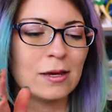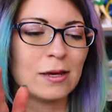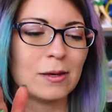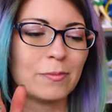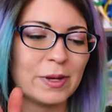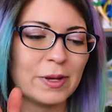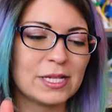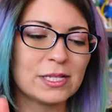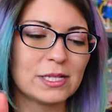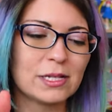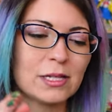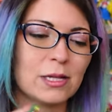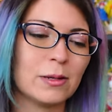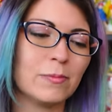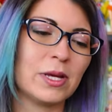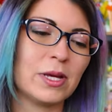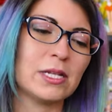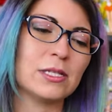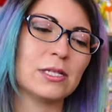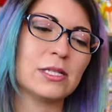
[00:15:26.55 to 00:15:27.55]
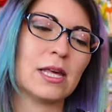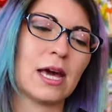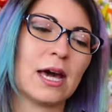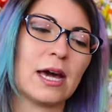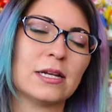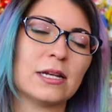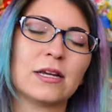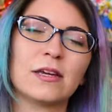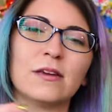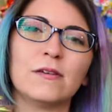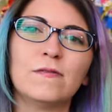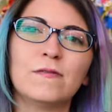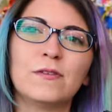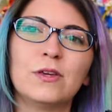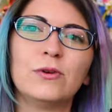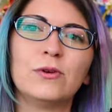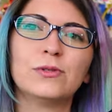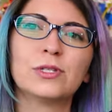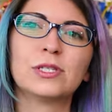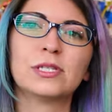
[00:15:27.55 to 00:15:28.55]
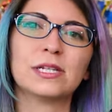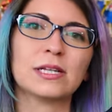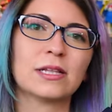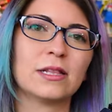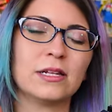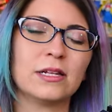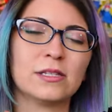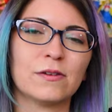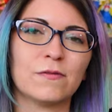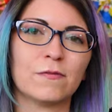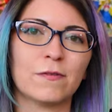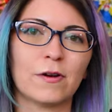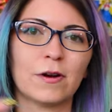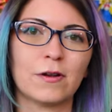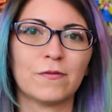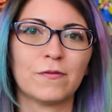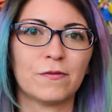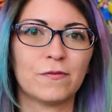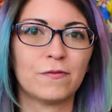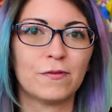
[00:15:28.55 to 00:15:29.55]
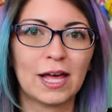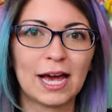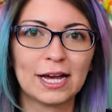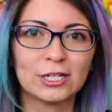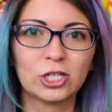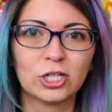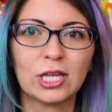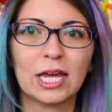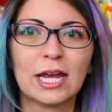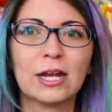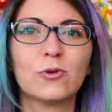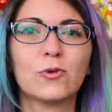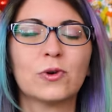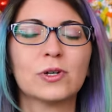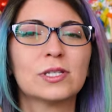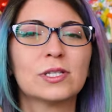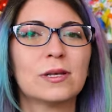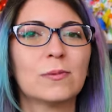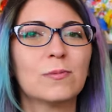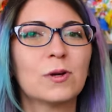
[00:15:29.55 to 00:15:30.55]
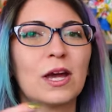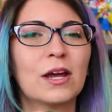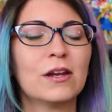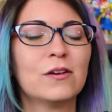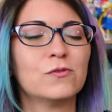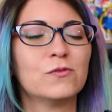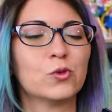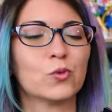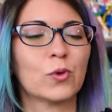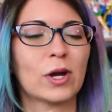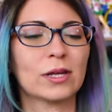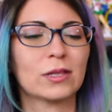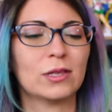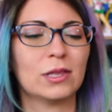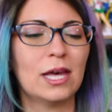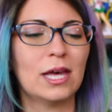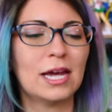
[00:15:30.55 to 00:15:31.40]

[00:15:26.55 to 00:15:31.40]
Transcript: It basically means that if you stick these in front of a flashlight or some kind of direct